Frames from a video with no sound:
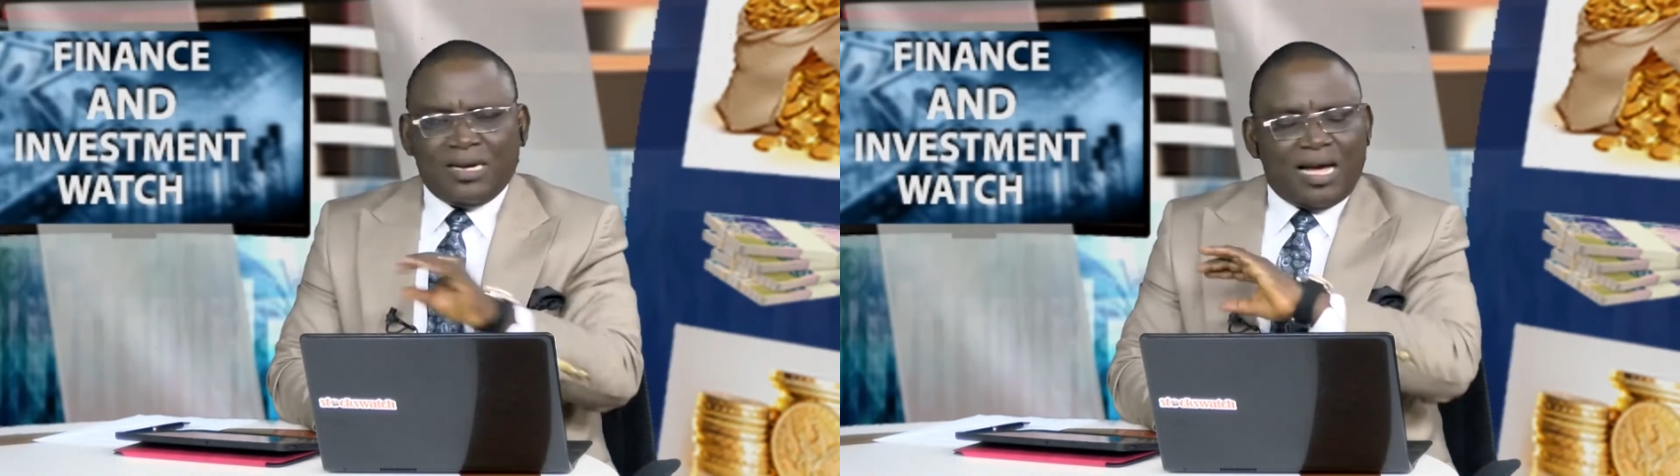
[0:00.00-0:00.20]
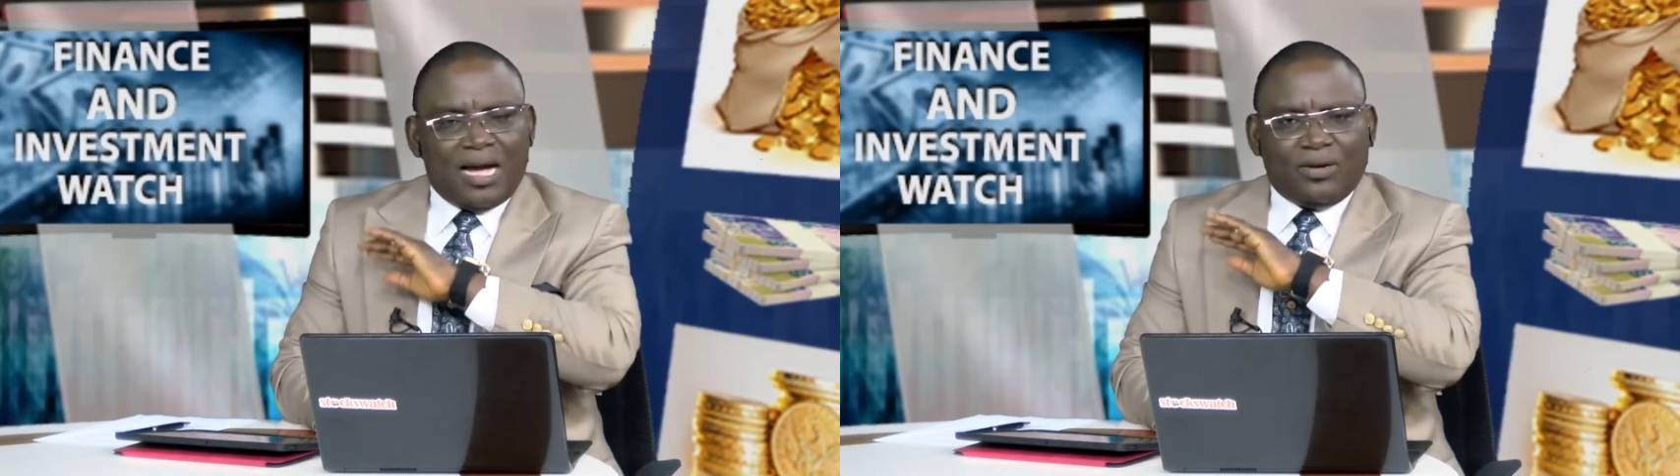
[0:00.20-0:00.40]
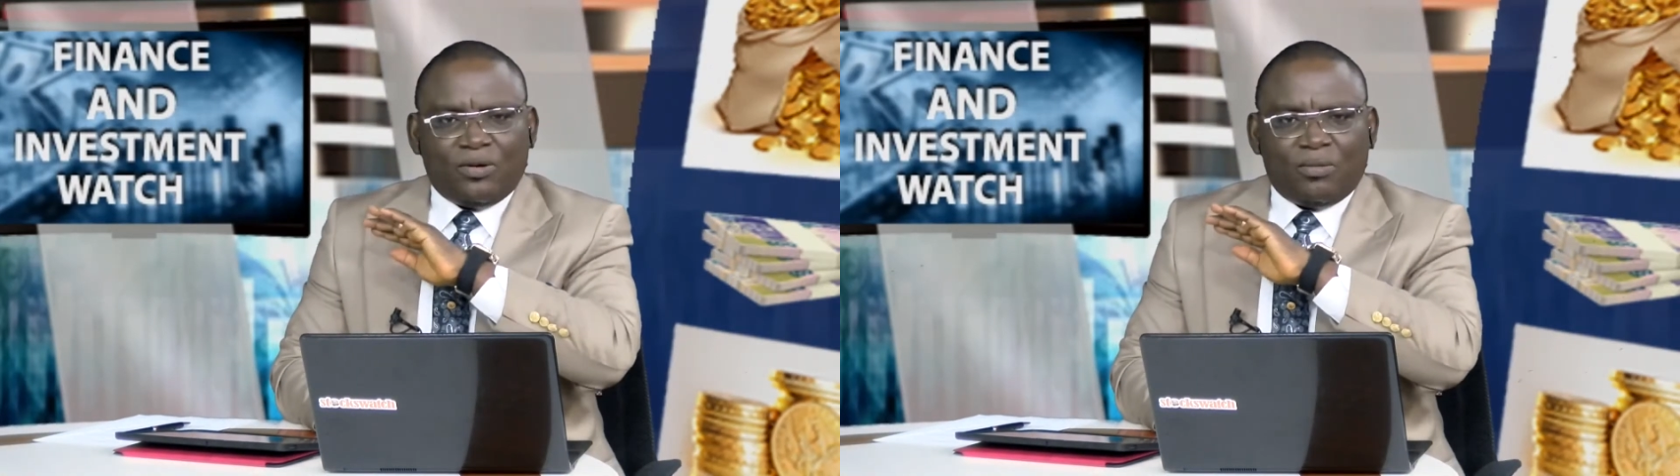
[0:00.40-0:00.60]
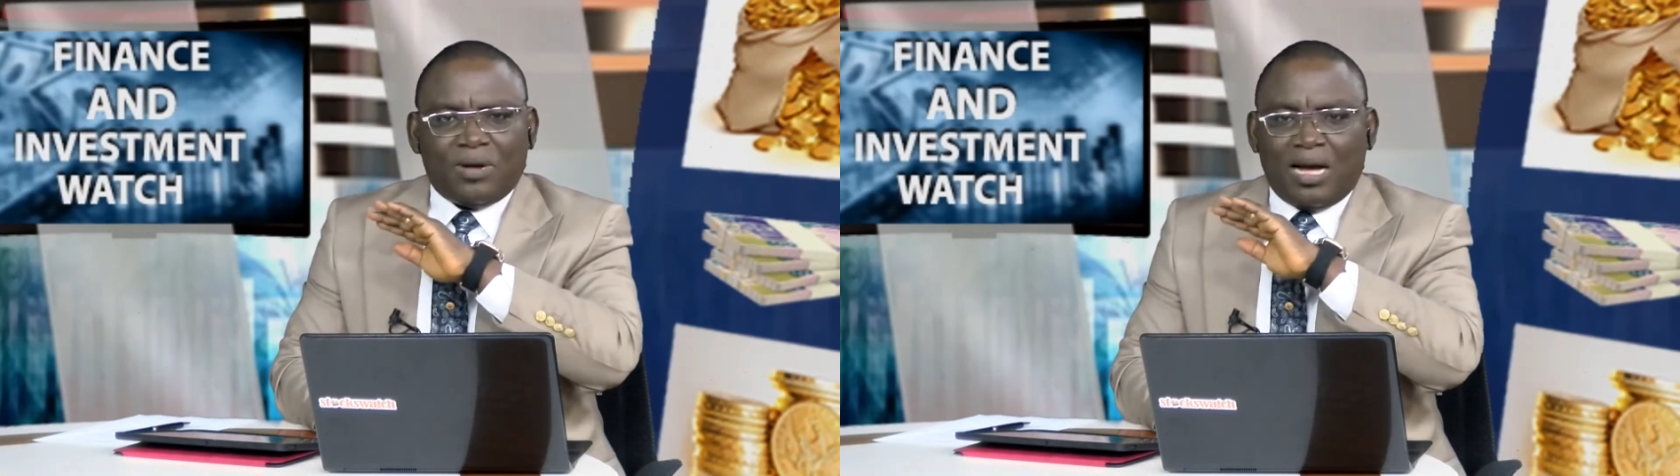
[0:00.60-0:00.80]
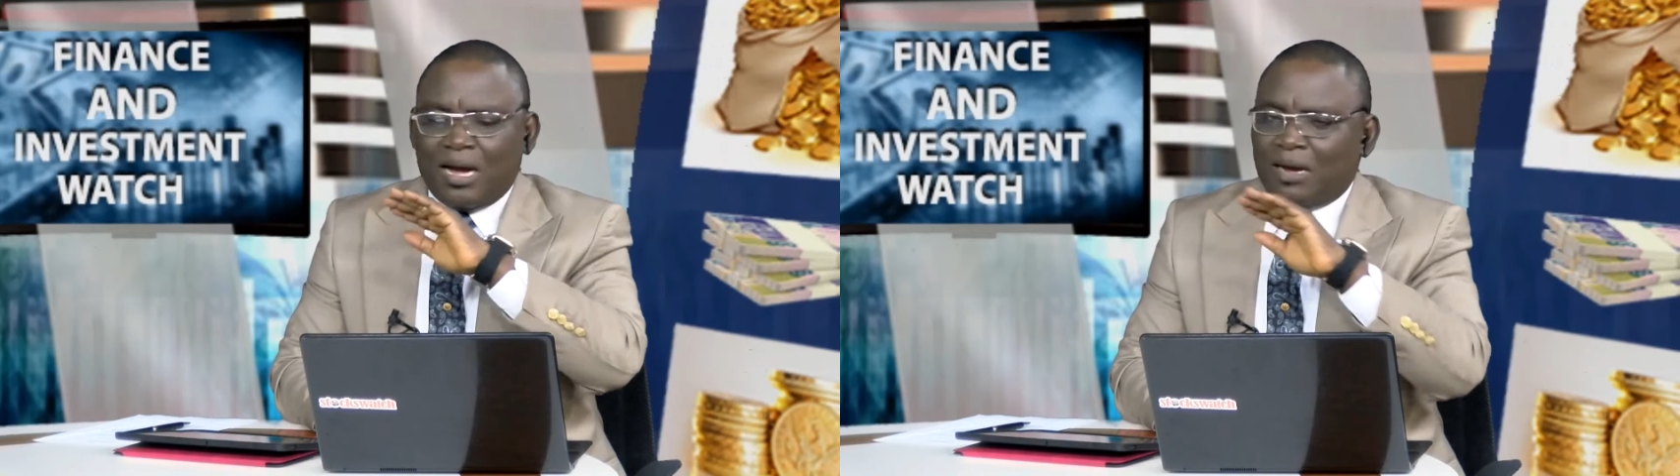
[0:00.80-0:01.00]

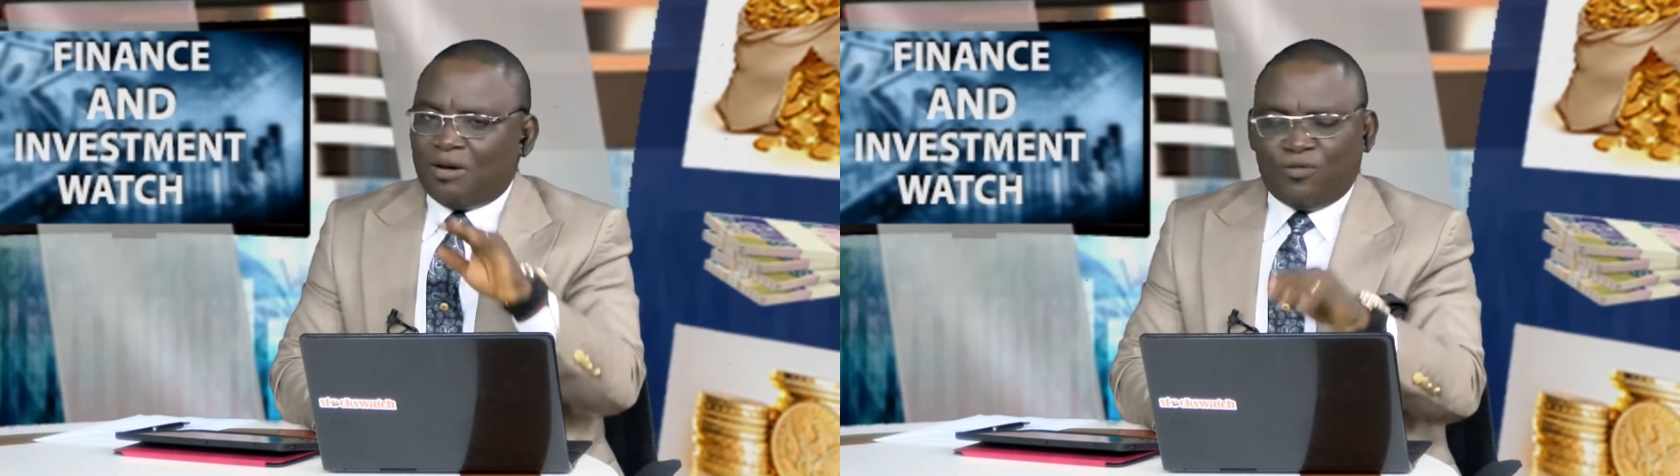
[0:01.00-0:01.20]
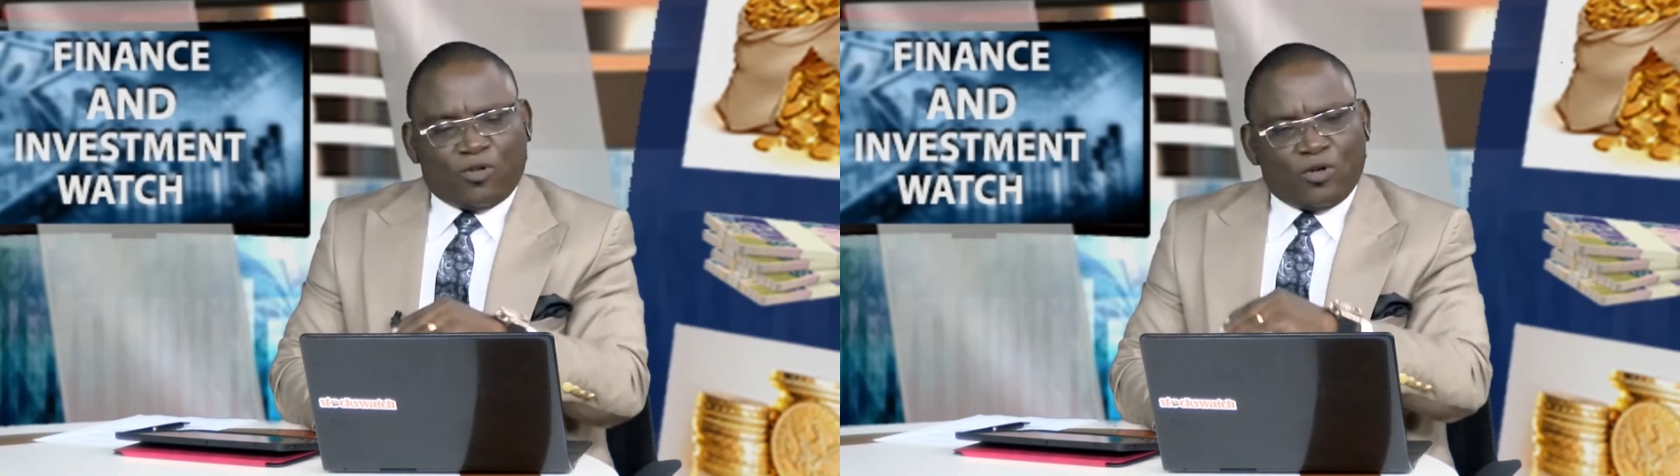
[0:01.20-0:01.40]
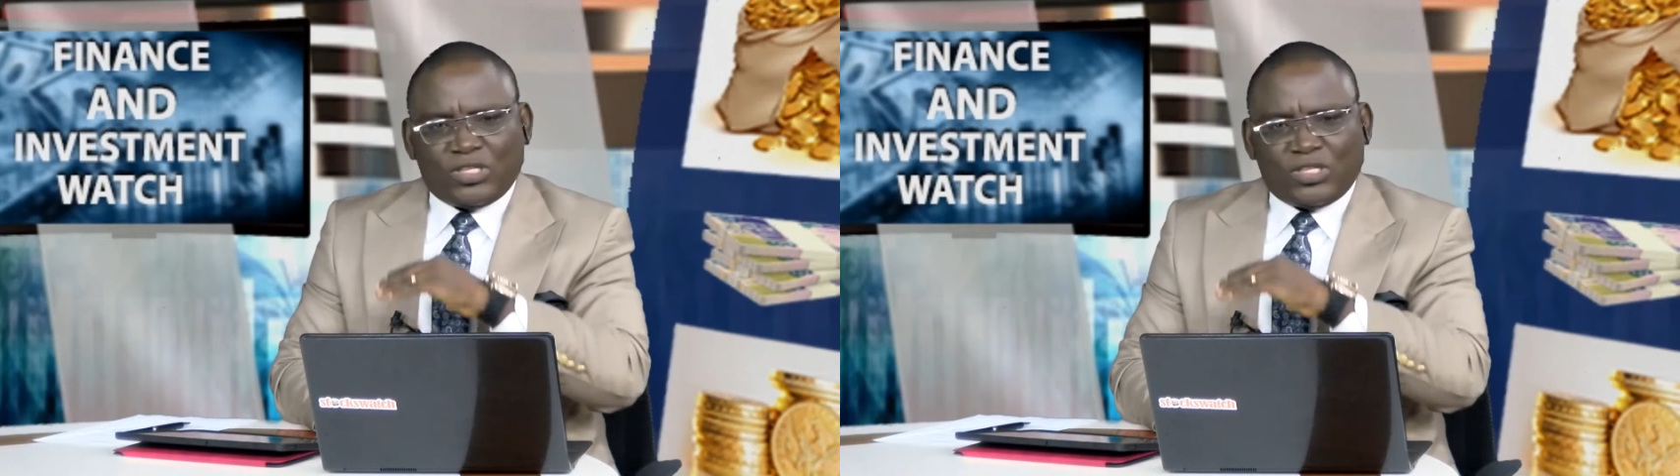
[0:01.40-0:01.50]
Of course,